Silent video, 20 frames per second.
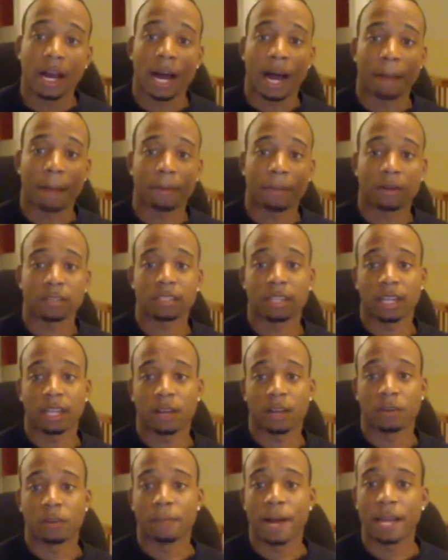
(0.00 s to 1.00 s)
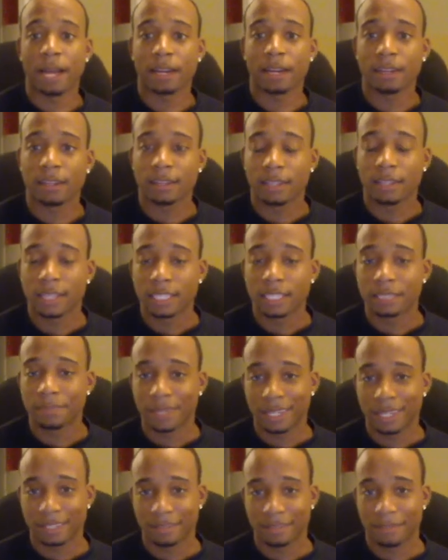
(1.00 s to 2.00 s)
I personally own a bottle of this
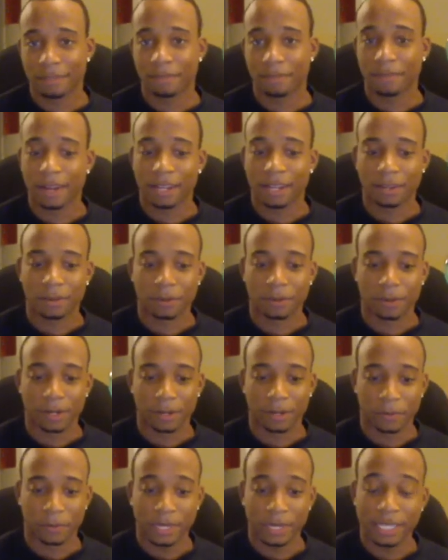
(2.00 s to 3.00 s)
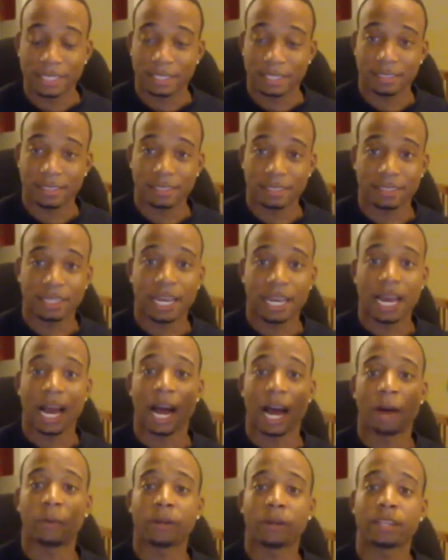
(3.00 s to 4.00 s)
because of the following reasons.
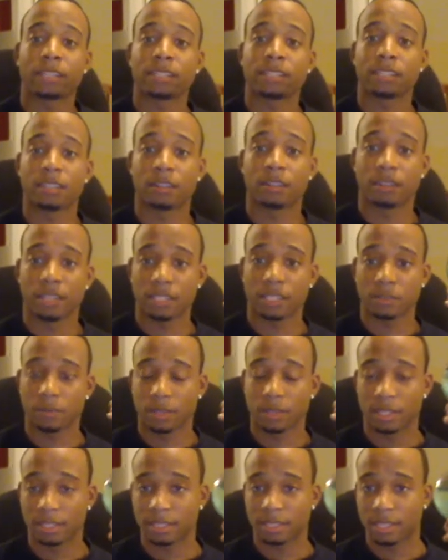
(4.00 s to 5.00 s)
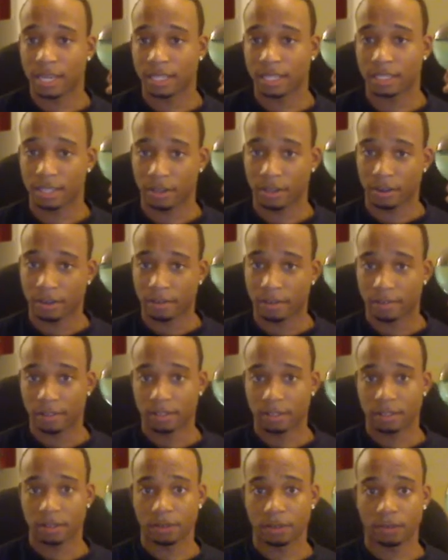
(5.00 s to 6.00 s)
I would consider this one the sexier of the
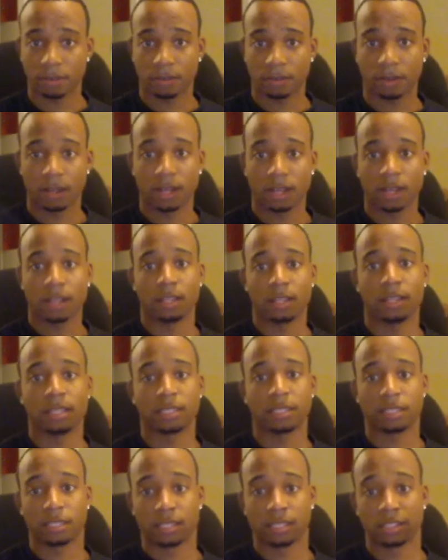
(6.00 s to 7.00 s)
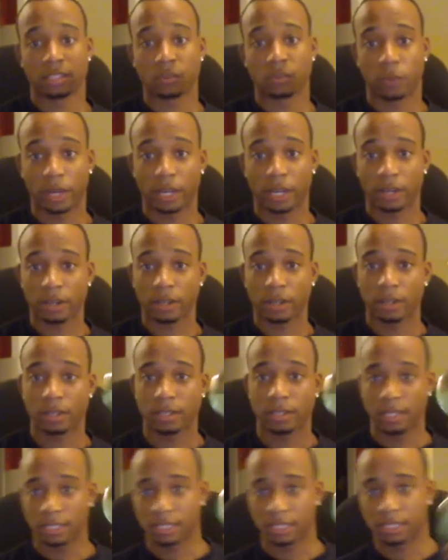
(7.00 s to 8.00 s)
two. This is the sweeter.
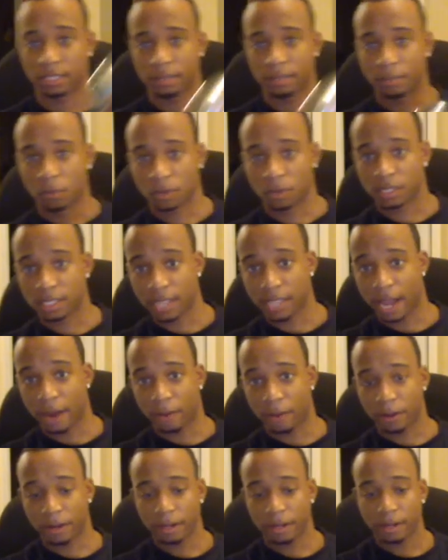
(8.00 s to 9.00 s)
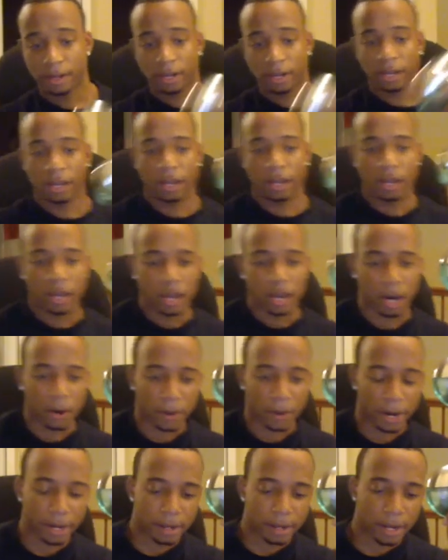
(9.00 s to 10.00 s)
This is the more sour.
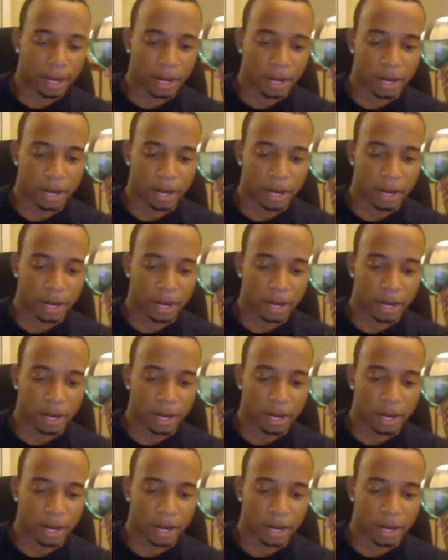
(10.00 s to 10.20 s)
All right.